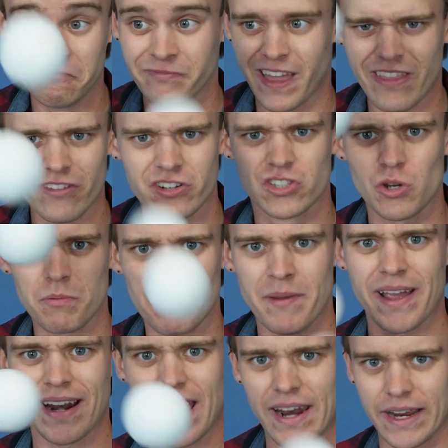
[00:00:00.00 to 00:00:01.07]
And they're super
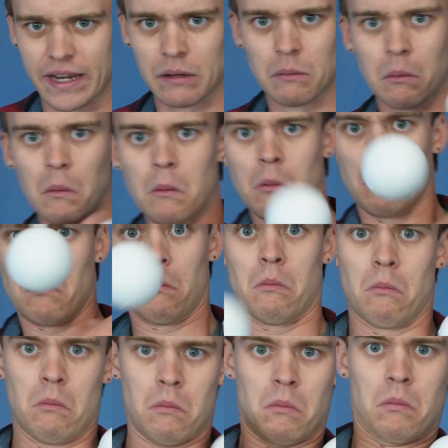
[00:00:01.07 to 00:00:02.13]
magnetic!
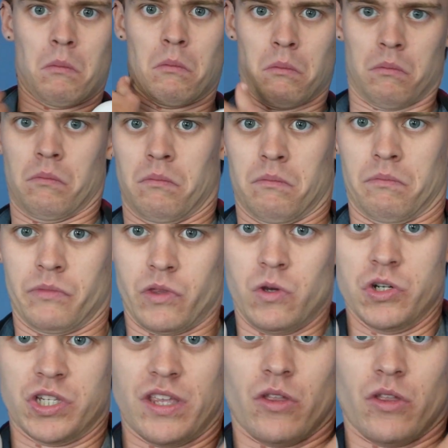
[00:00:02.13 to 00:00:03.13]
Usually